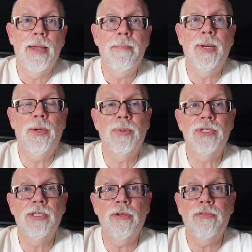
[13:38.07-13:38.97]
but it would
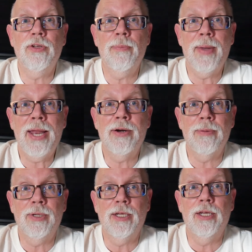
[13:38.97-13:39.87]
still feel better to
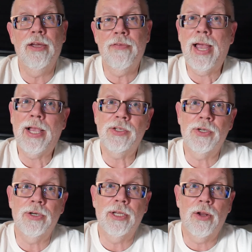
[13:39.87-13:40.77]
me if I could
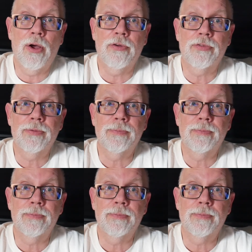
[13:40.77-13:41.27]
turn it off.